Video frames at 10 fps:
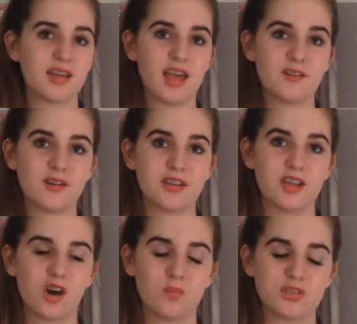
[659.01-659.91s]
and we're in the
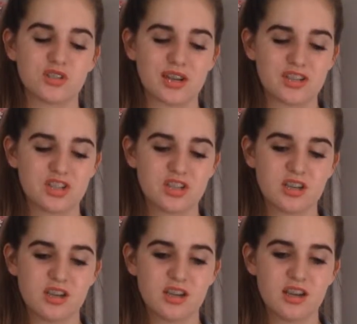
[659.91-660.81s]
home stretch,
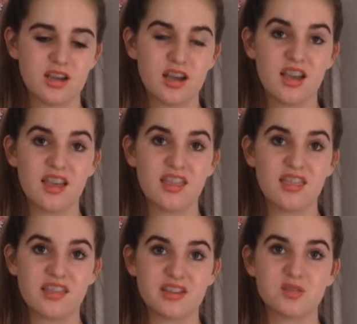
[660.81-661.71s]

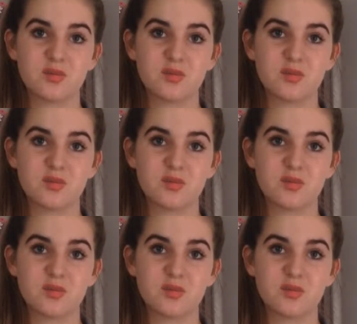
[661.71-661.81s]
this